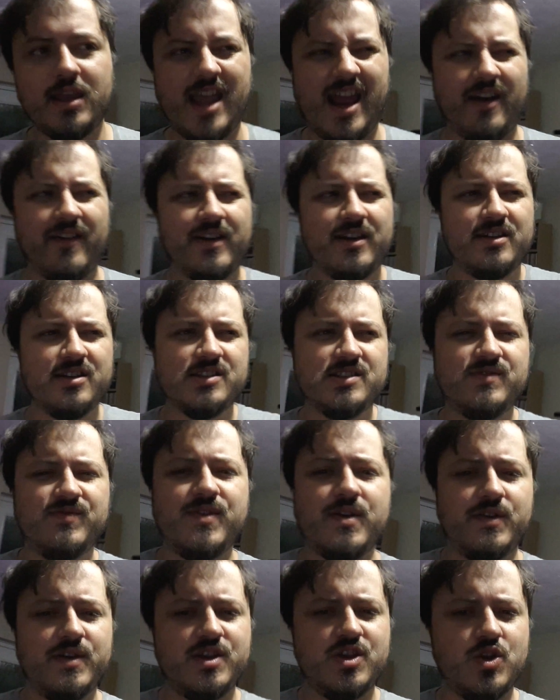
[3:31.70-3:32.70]
characters
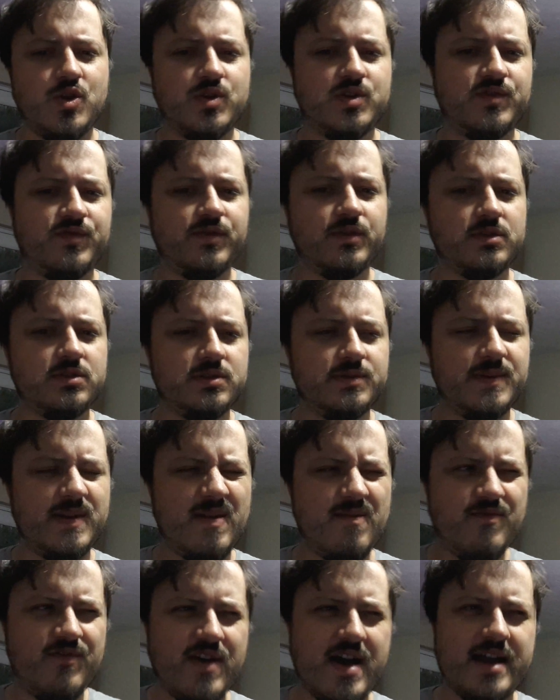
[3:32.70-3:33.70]
very useful.
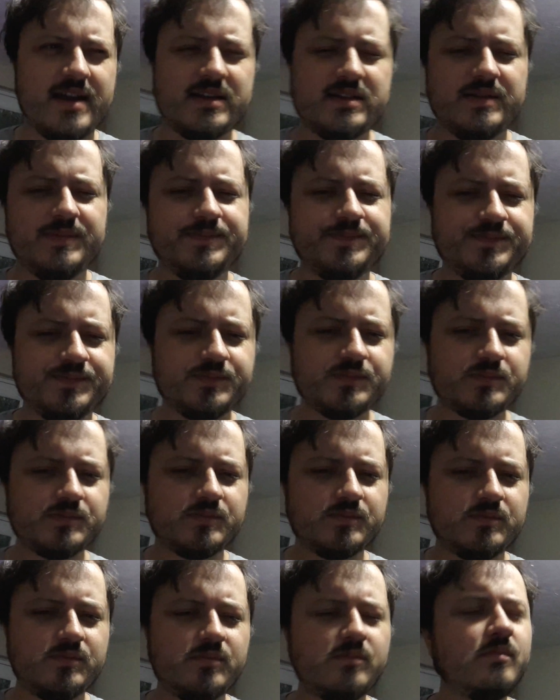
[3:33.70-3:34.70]
In fact,
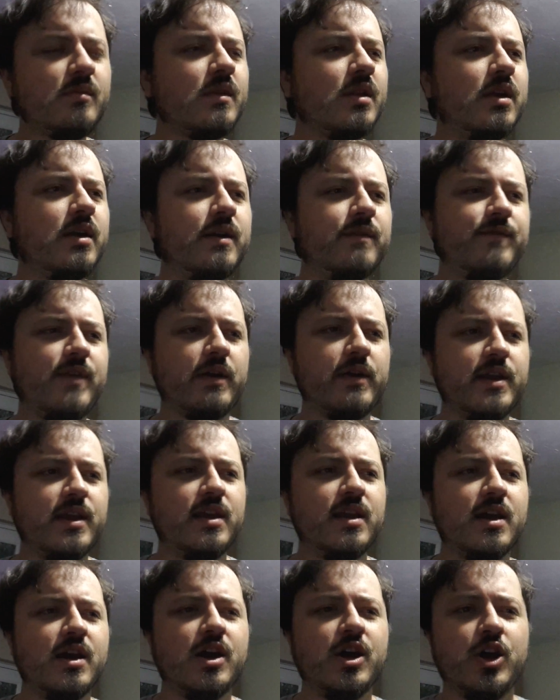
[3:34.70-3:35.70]

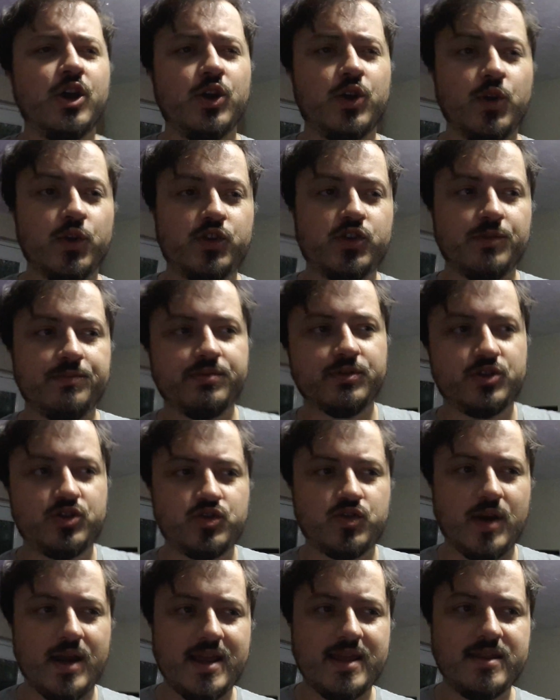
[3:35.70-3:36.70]
very good to
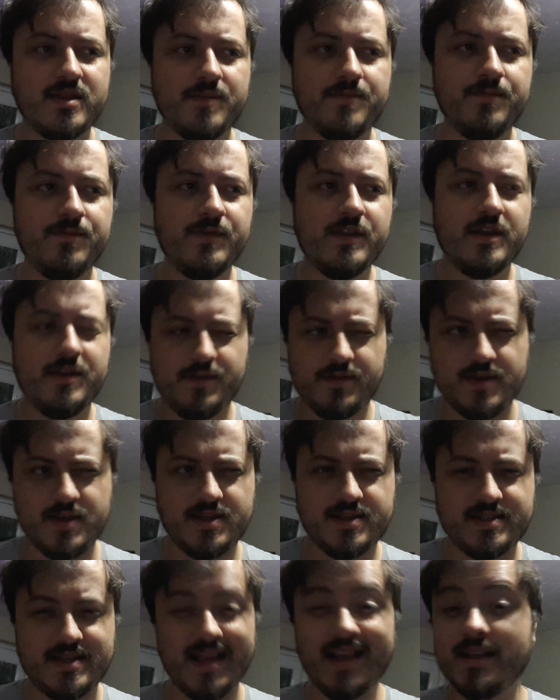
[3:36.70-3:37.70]
portray them.
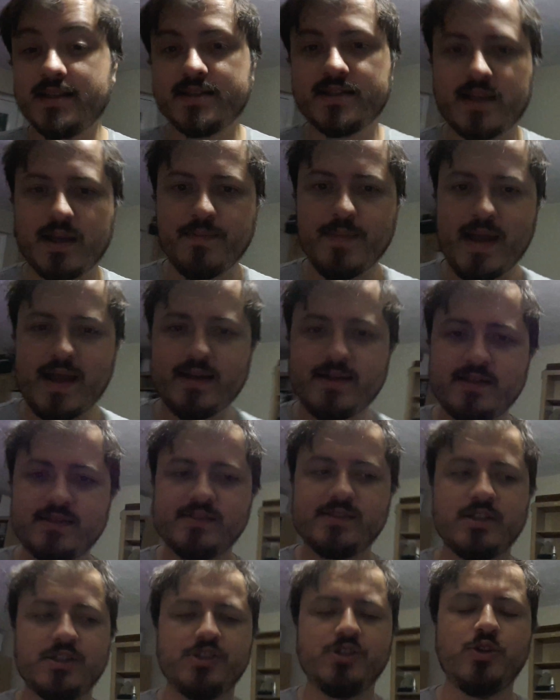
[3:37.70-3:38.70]
The 6
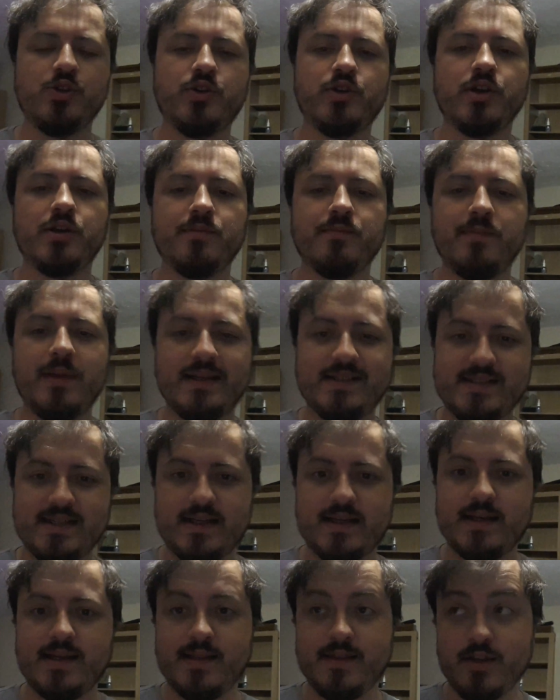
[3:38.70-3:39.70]
commanders that
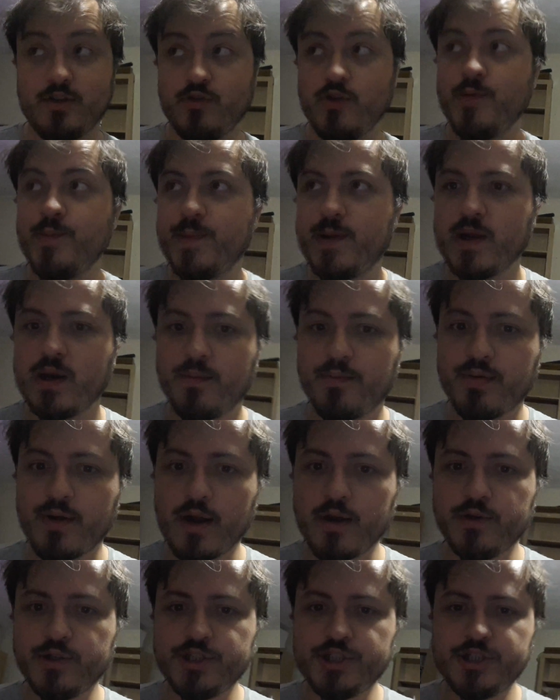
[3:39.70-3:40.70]
the group can
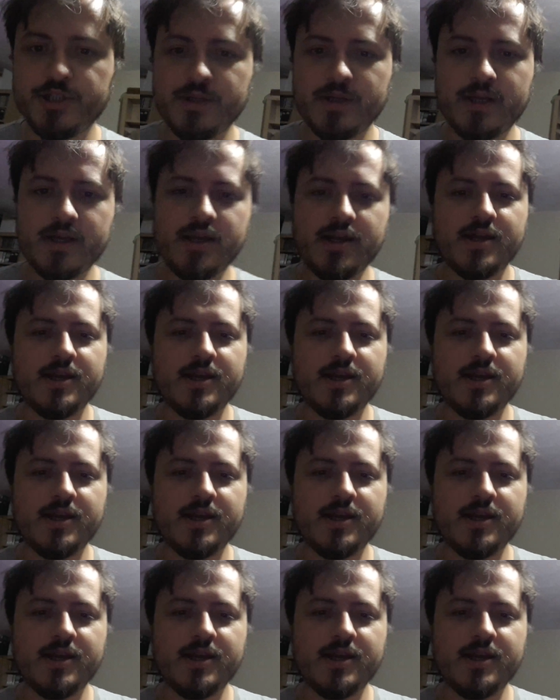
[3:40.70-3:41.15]
approach.